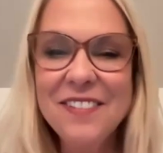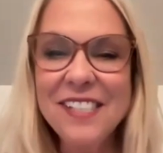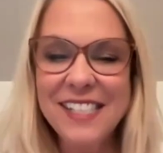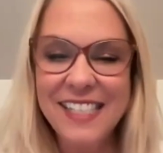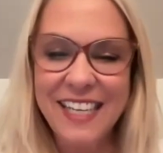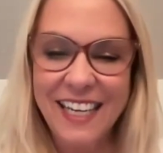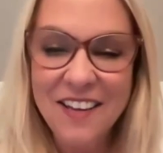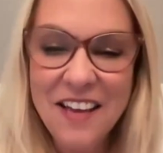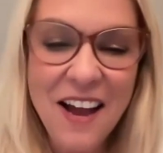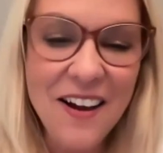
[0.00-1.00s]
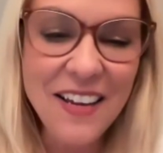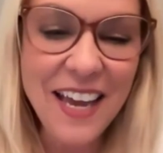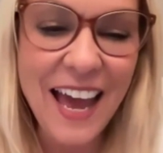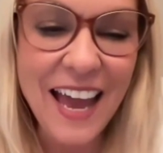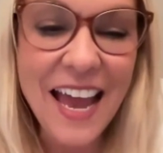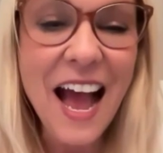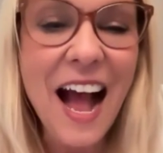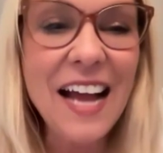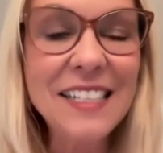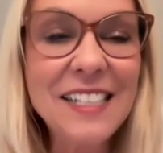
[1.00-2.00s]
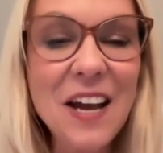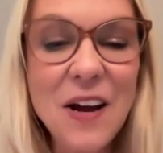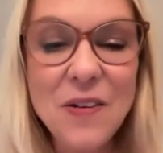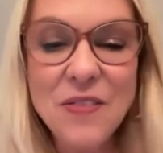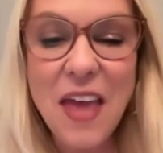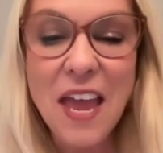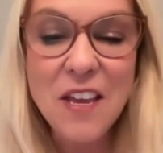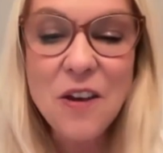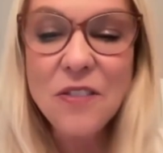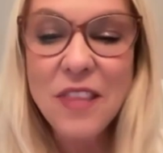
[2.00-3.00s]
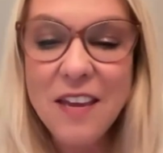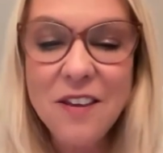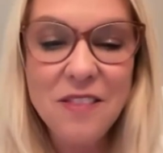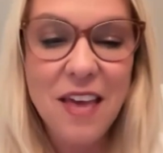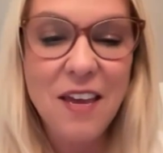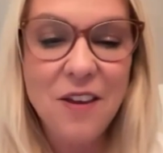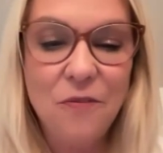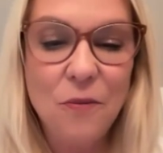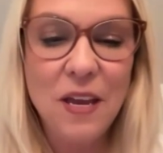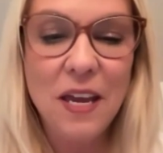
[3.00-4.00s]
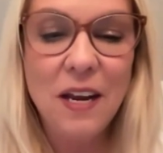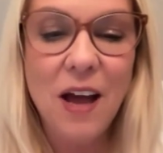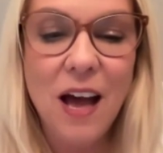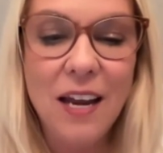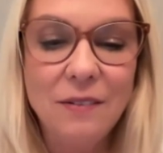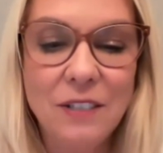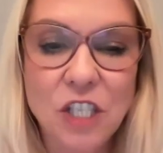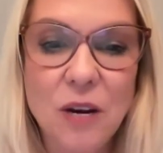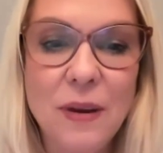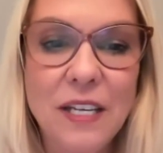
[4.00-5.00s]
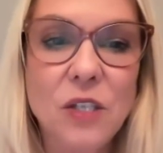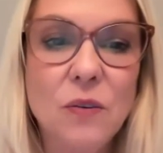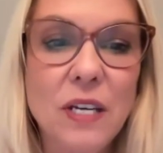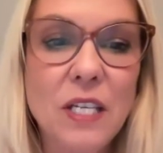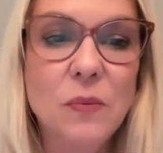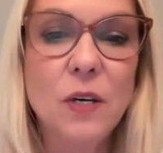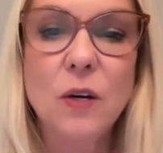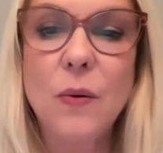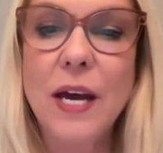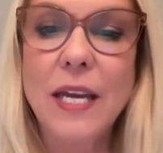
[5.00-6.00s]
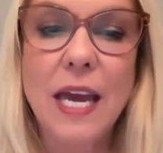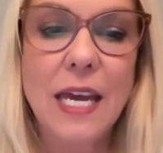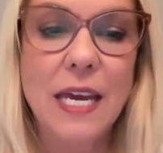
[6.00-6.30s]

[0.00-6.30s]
we'll see. Okay. And so thank you, thank you, thank you for being on. I'm going to share my screens real quick and